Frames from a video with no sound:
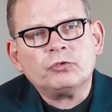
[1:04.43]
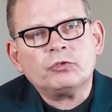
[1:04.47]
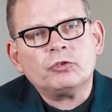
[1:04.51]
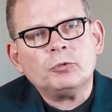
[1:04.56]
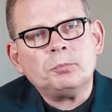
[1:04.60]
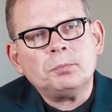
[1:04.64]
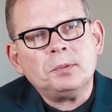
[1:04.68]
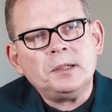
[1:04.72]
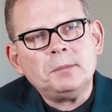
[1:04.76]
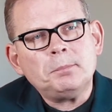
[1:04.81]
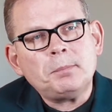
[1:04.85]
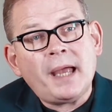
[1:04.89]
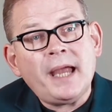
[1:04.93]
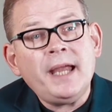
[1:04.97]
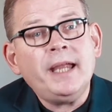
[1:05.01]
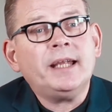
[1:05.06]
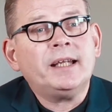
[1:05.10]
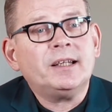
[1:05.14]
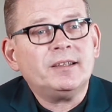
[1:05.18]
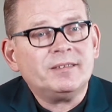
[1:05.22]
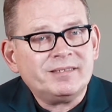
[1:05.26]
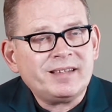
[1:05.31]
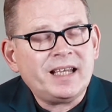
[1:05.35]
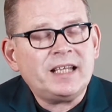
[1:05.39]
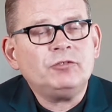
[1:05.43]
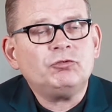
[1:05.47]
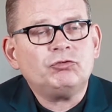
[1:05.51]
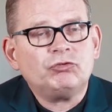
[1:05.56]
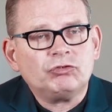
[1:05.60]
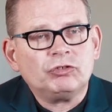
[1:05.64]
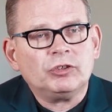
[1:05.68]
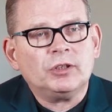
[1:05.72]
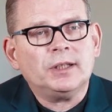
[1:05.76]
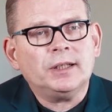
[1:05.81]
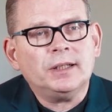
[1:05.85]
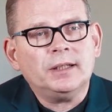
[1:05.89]
to be paying
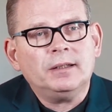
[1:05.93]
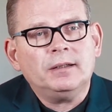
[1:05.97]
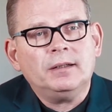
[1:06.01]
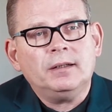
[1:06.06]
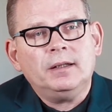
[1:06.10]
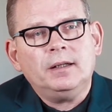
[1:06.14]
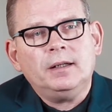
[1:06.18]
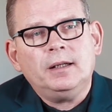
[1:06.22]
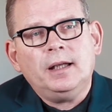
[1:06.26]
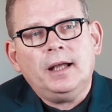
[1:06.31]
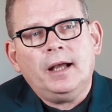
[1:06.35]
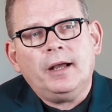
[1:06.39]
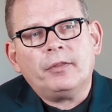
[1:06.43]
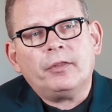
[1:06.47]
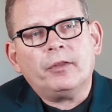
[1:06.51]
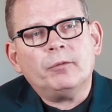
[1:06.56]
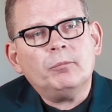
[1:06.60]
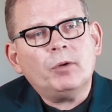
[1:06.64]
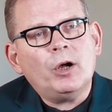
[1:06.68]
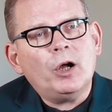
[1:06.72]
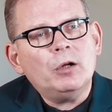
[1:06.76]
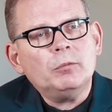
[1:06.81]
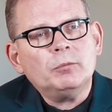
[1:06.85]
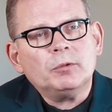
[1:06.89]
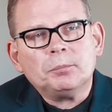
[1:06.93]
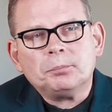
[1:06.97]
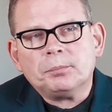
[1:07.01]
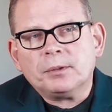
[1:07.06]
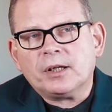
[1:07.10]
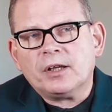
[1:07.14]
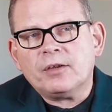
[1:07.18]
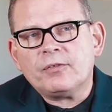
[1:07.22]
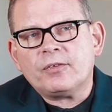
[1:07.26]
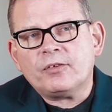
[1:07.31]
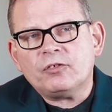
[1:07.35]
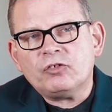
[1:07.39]
attention at the moment,
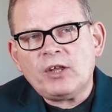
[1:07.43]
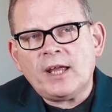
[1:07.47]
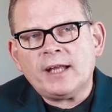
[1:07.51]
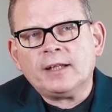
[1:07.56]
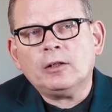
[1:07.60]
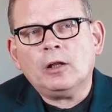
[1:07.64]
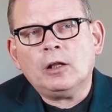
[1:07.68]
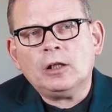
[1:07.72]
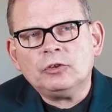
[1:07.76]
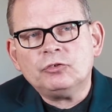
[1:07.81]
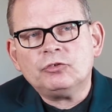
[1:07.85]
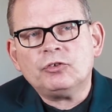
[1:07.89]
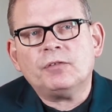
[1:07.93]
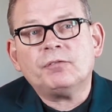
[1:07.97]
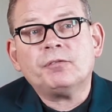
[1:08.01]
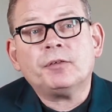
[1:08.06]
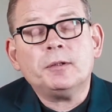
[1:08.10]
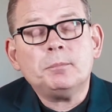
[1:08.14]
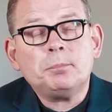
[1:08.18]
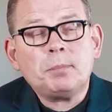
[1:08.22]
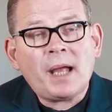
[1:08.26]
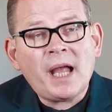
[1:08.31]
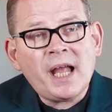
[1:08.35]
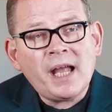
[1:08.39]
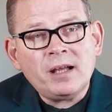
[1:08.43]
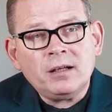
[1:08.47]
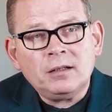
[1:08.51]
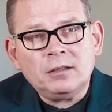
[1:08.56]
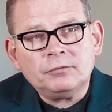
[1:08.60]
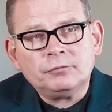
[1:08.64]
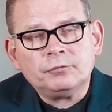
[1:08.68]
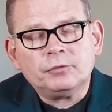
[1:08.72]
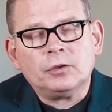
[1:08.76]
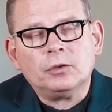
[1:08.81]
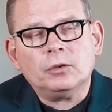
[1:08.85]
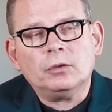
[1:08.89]
because the technology is very
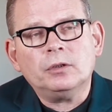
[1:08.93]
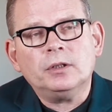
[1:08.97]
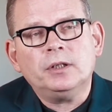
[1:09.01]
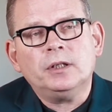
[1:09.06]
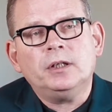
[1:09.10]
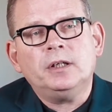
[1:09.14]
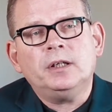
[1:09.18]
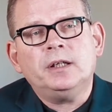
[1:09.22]
powerful,